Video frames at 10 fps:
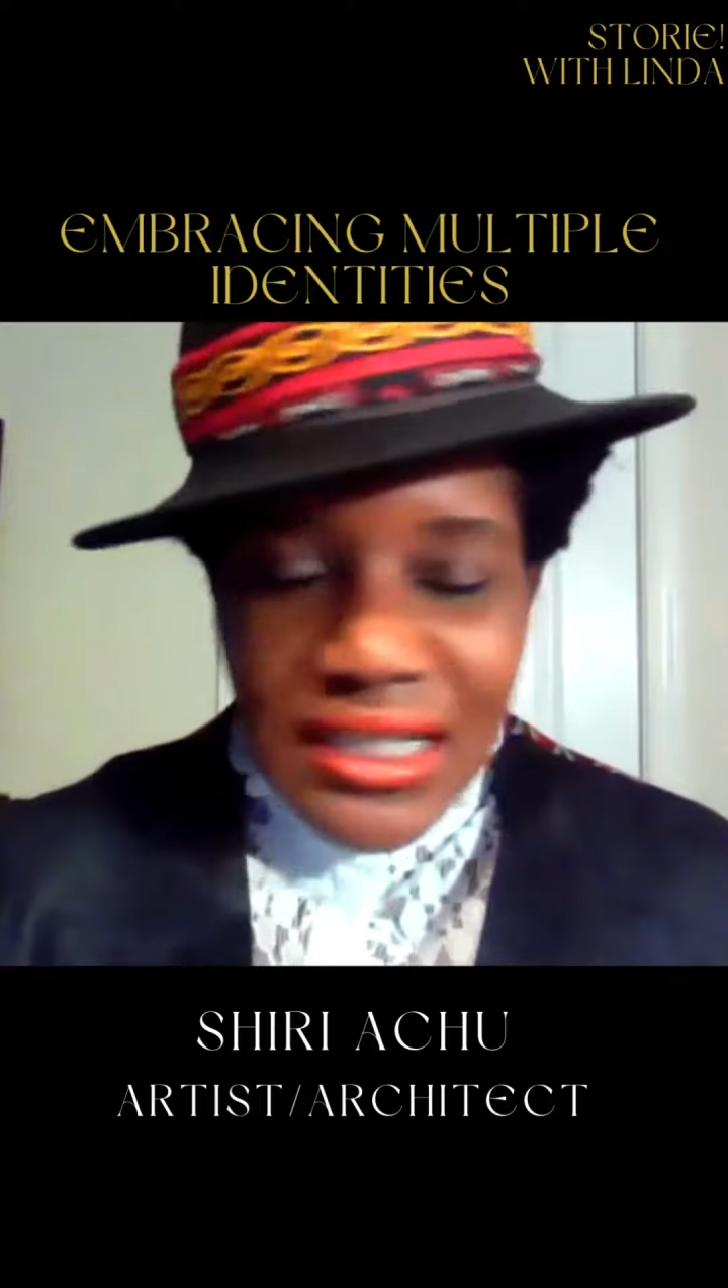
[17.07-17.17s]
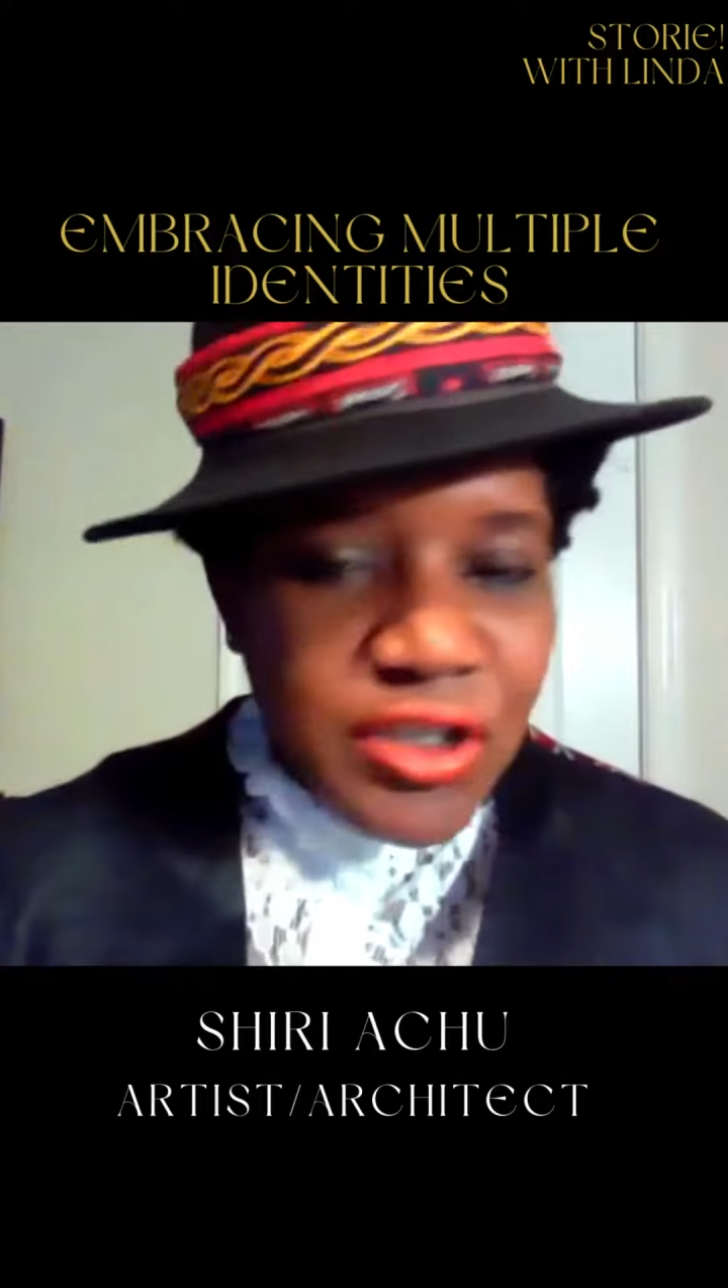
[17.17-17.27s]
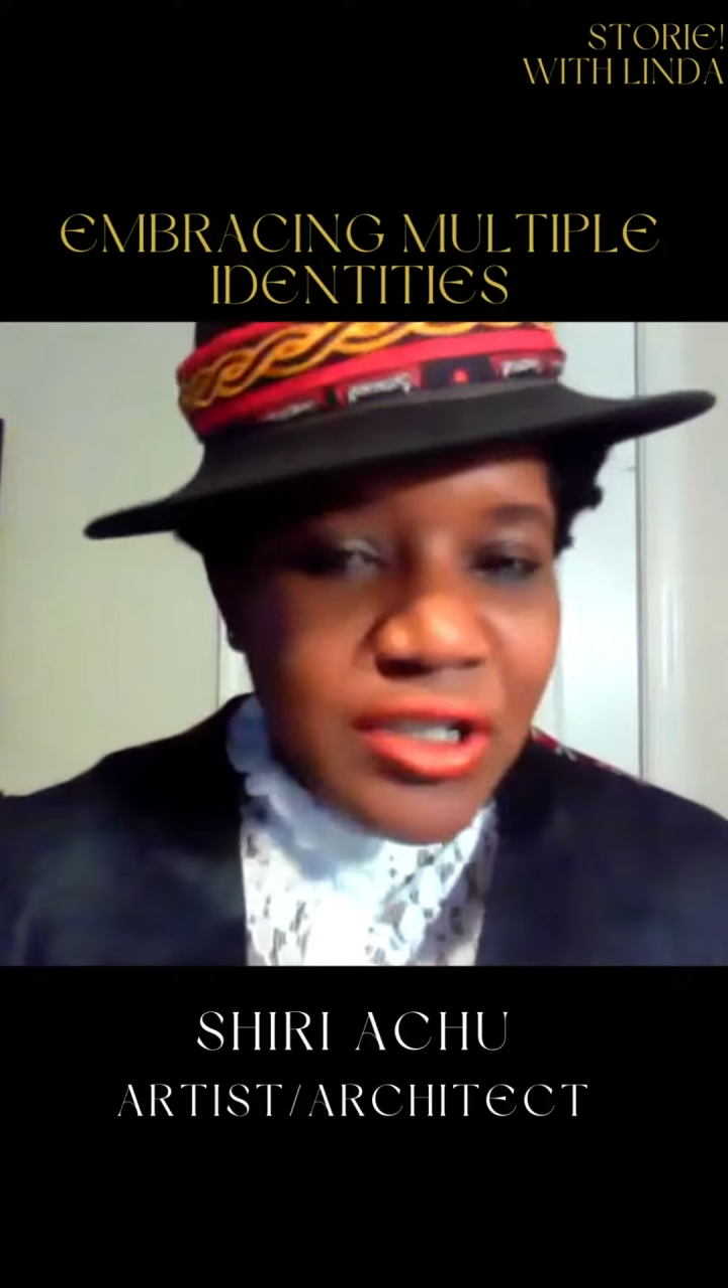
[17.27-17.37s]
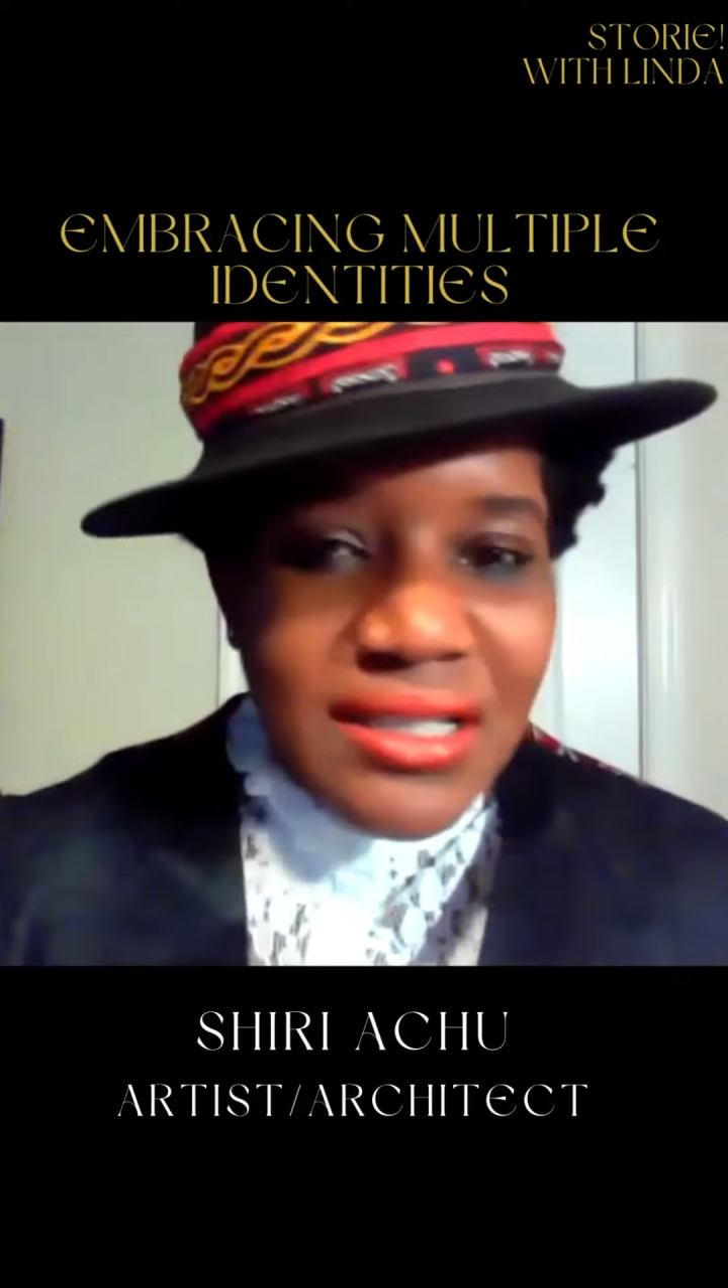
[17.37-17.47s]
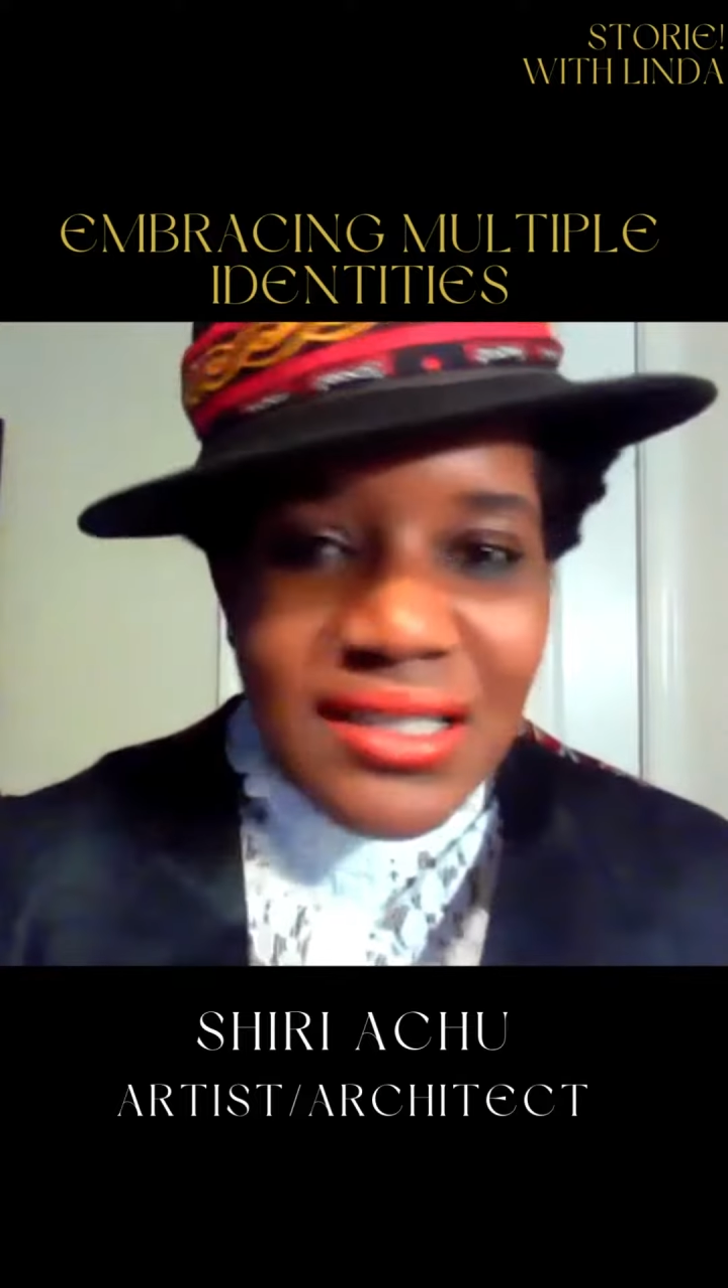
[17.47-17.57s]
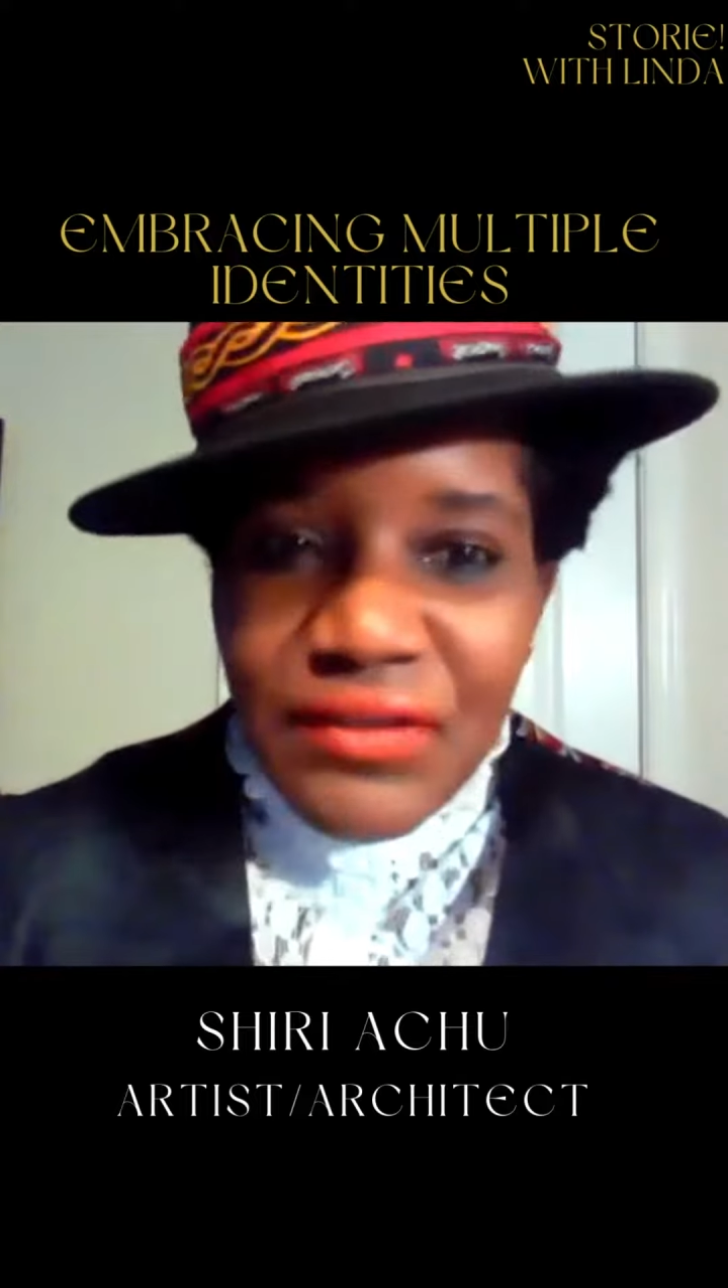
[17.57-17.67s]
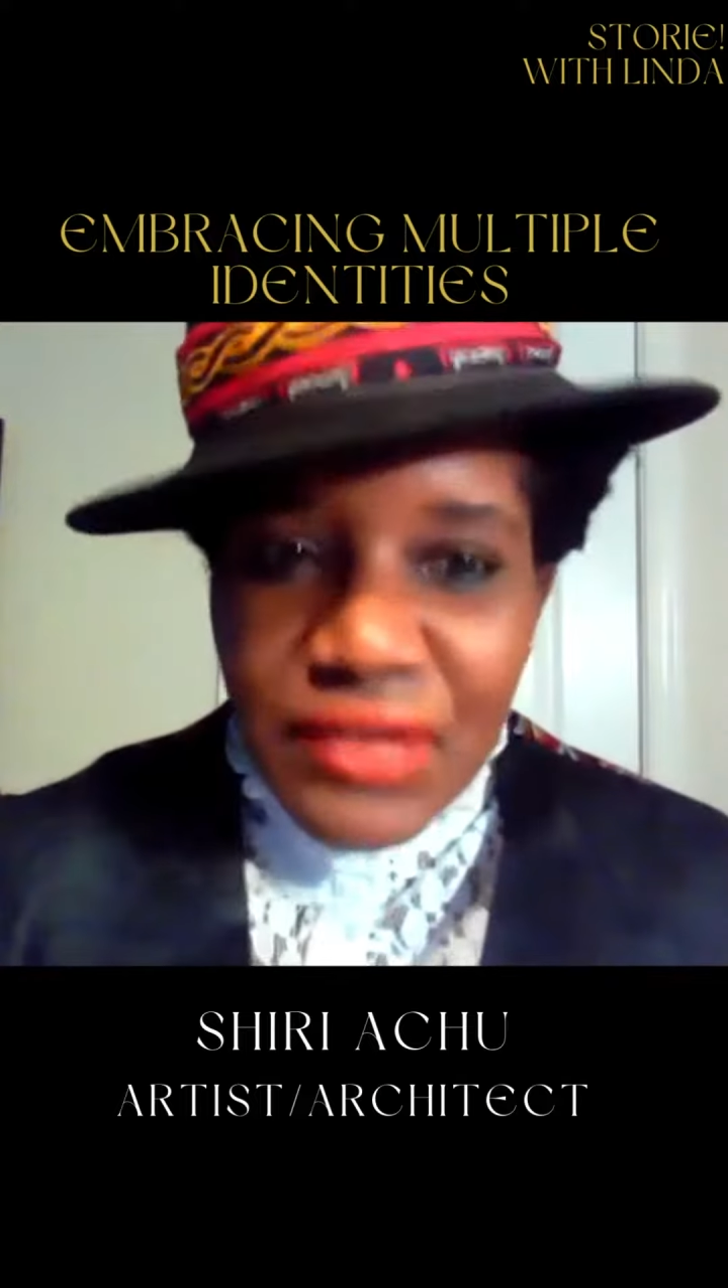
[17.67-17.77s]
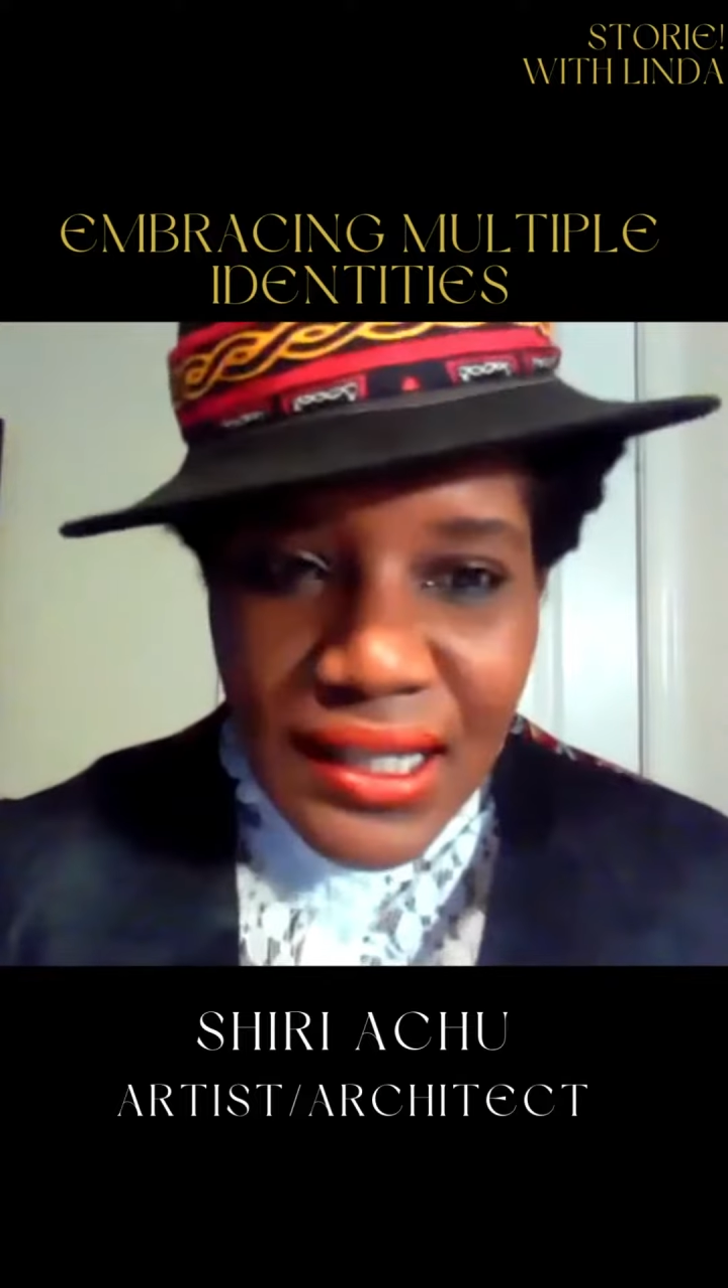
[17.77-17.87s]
studied 7